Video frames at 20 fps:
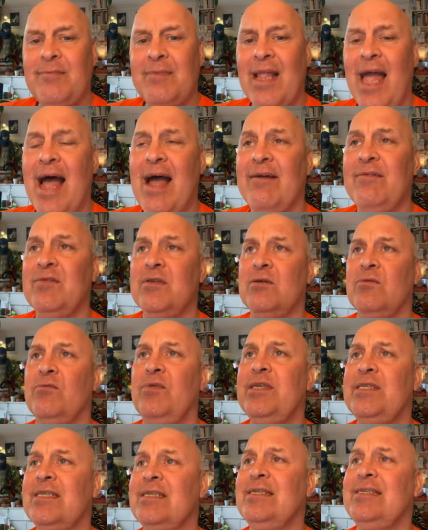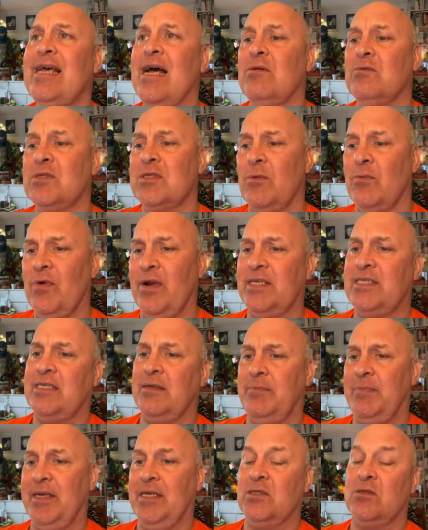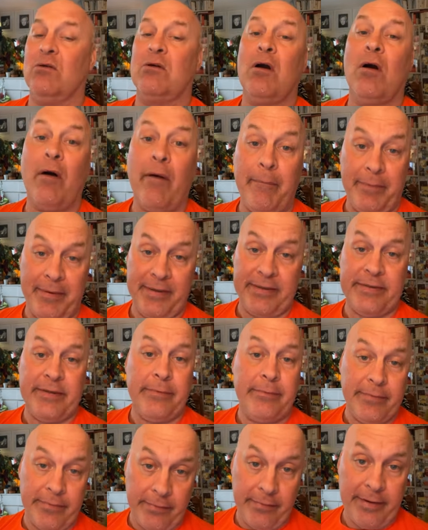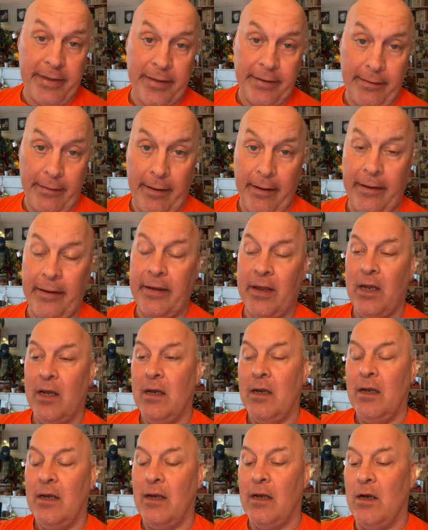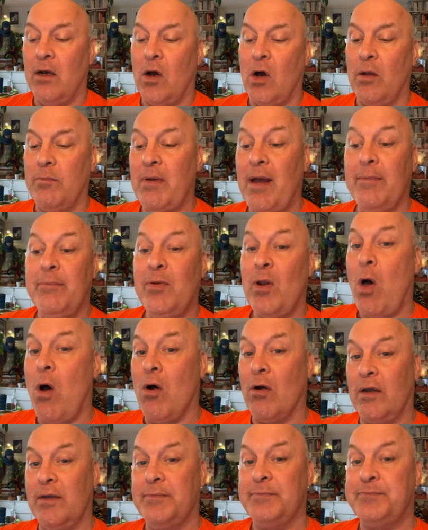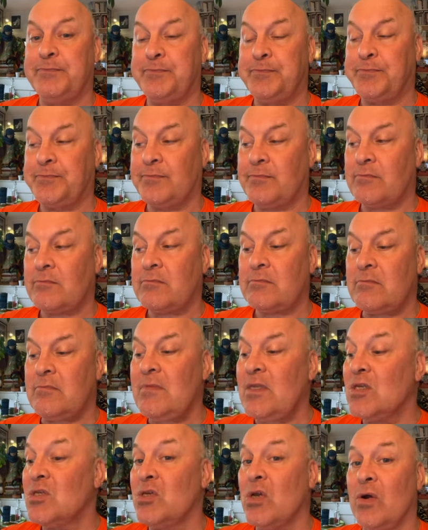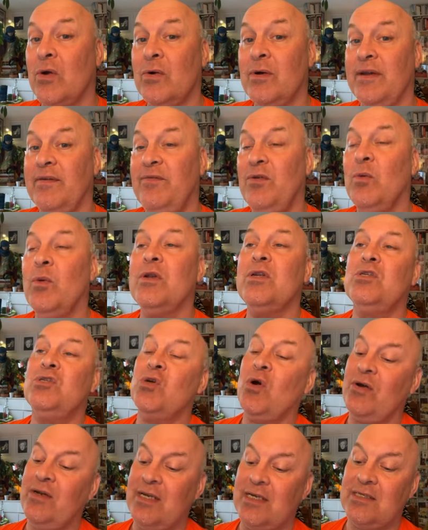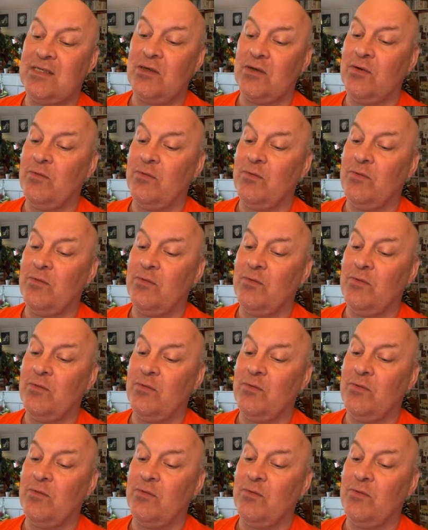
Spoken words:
I've written down some recipes, or copied them really, on my blog. So if you want to join us on